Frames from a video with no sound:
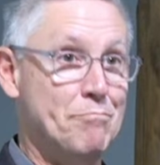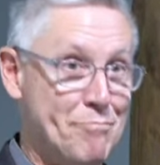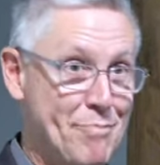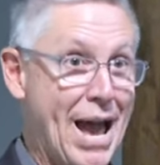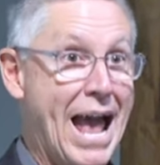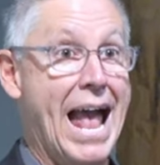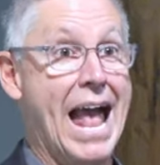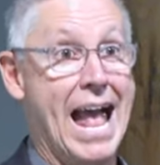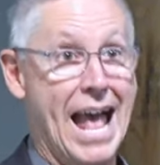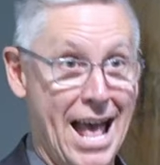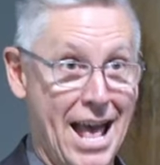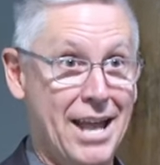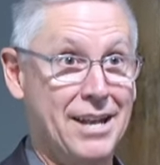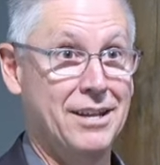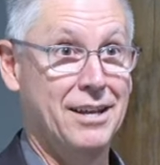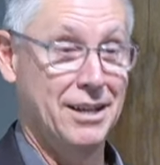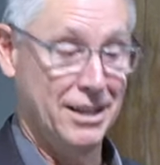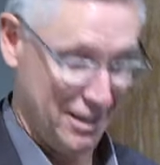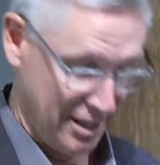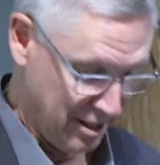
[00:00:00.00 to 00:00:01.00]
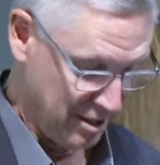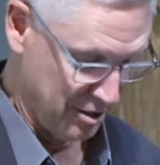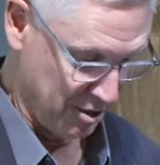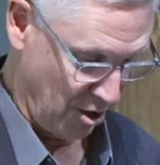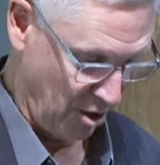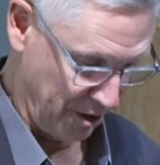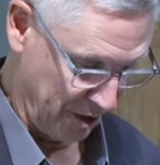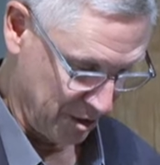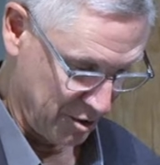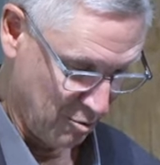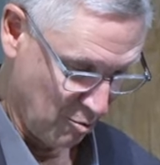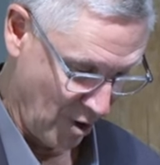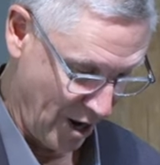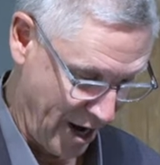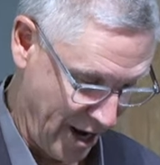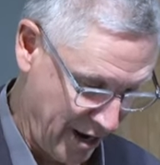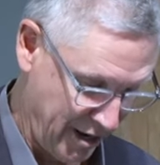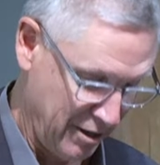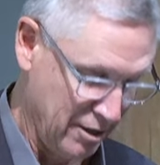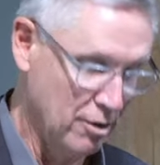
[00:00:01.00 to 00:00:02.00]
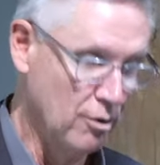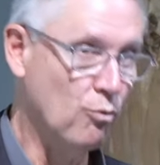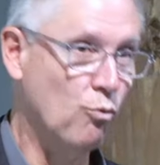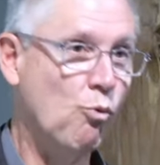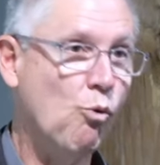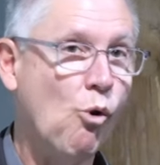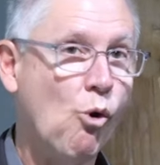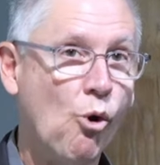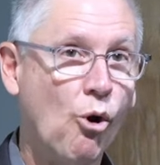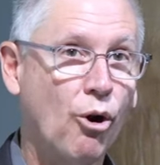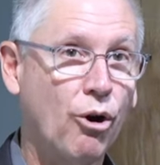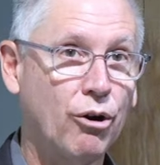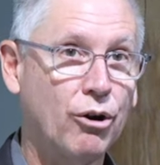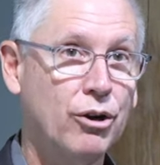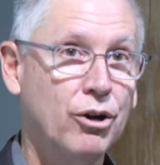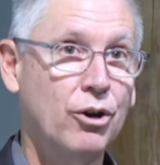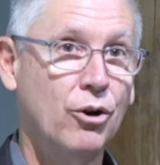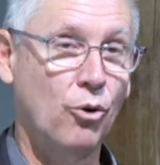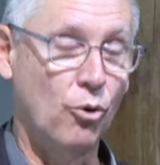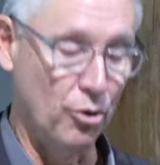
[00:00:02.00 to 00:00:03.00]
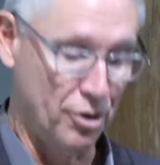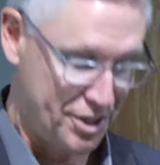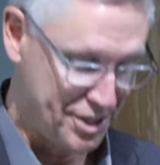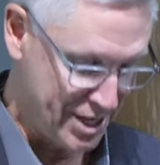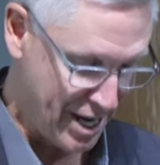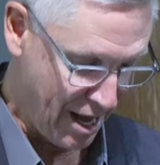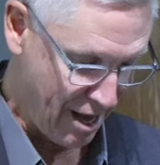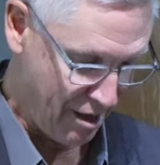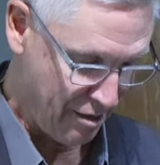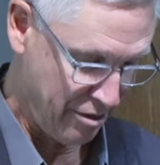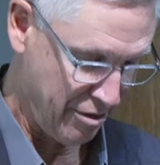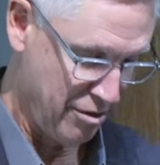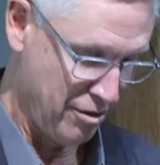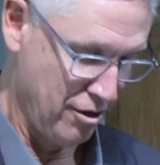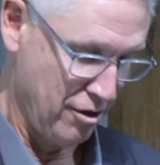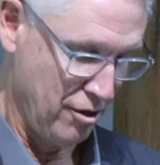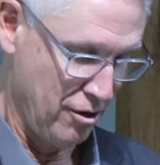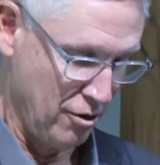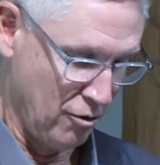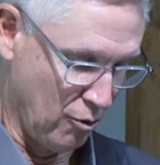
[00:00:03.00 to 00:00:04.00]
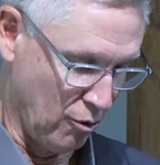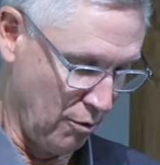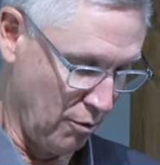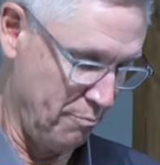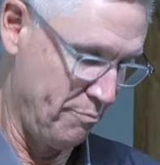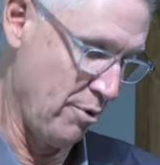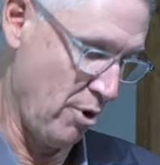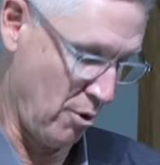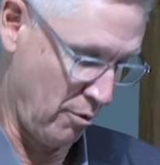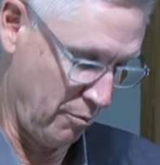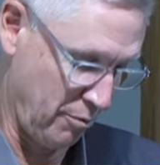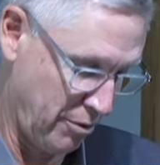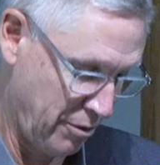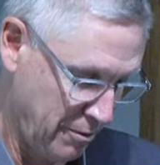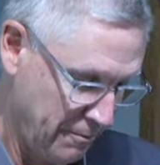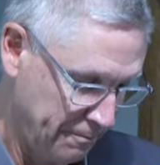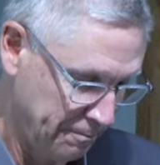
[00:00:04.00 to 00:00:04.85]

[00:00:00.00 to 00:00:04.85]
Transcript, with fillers: bad is on its way war or death or both.